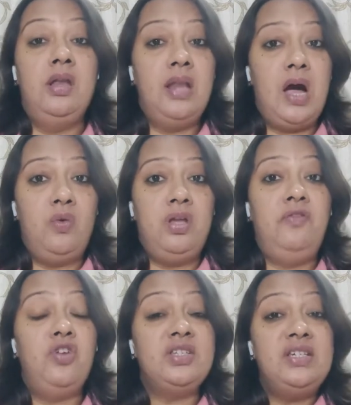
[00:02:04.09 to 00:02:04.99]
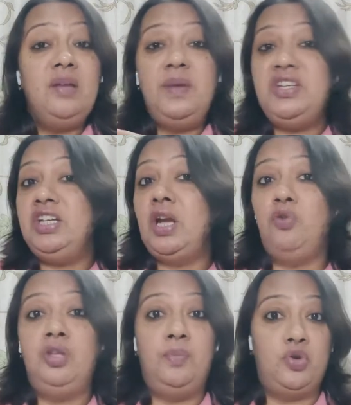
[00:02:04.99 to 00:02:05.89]
Now, if you're still beating
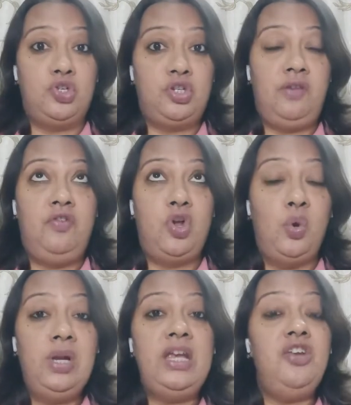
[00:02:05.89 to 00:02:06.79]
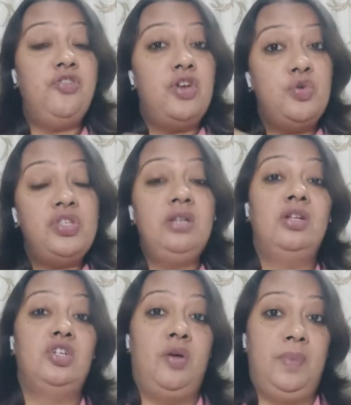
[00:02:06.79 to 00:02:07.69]
around the bush, if you're only introducing
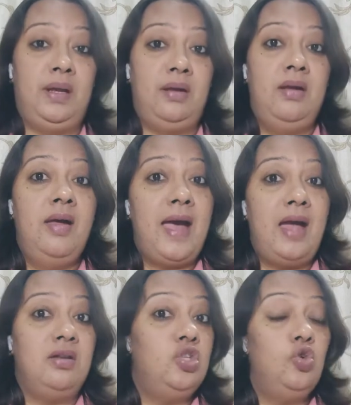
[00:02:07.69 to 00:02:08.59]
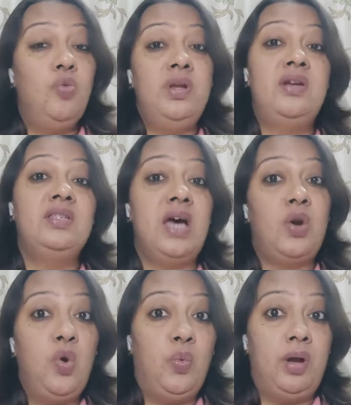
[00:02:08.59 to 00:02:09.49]
the topic and 2 minutes
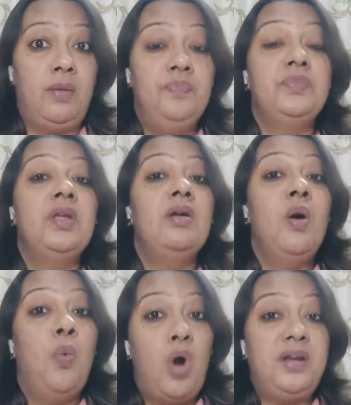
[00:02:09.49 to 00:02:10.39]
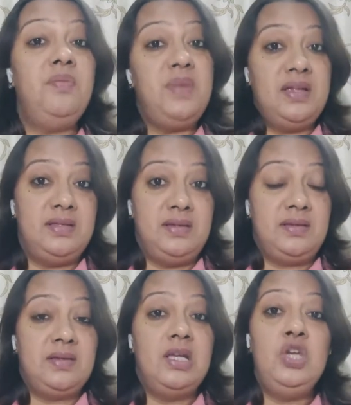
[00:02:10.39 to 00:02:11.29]
are over, what it means
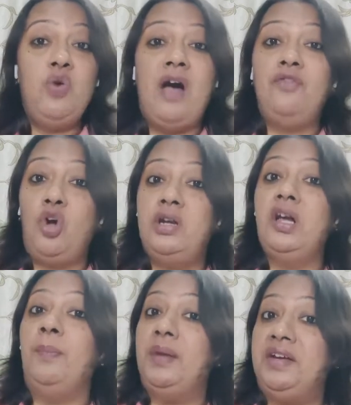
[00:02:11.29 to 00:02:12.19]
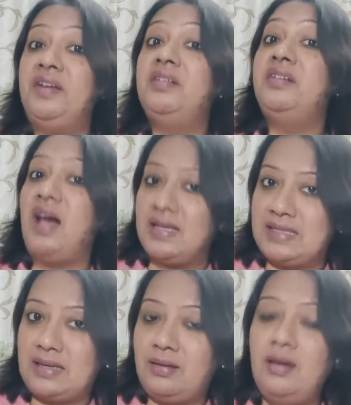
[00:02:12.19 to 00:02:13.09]
is you have not completed the
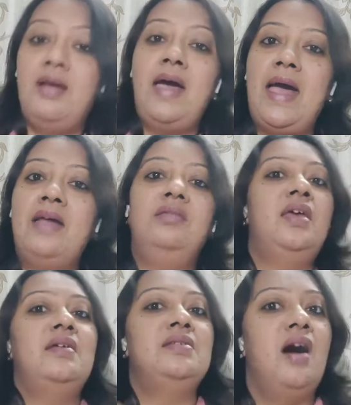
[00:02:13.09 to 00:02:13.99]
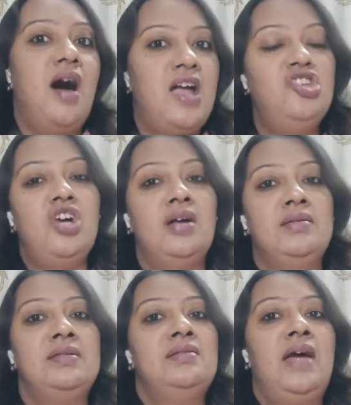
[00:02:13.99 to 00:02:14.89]
task. And there is a high
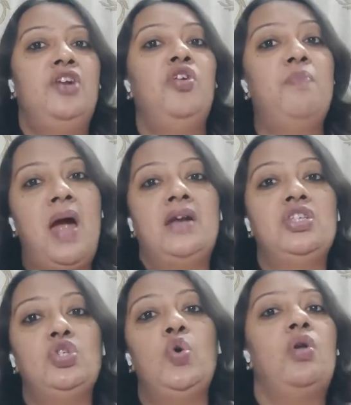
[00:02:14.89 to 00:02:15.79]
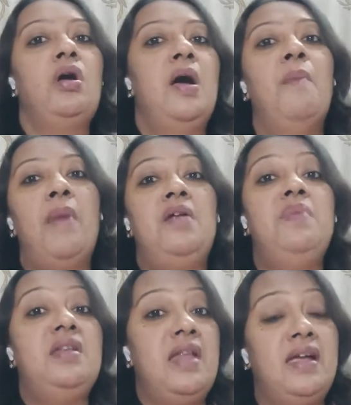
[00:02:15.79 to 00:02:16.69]
chance that your band score might
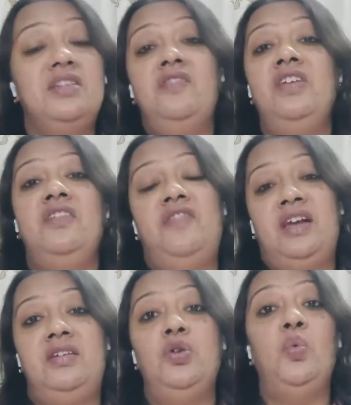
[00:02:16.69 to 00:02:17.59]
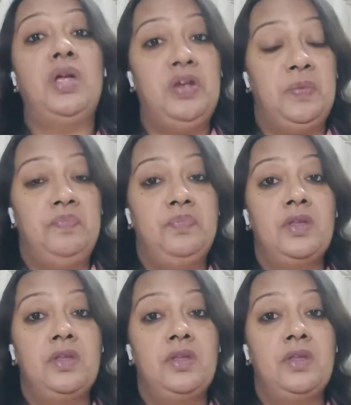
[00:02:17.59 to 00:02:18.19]
be negatively affected over here.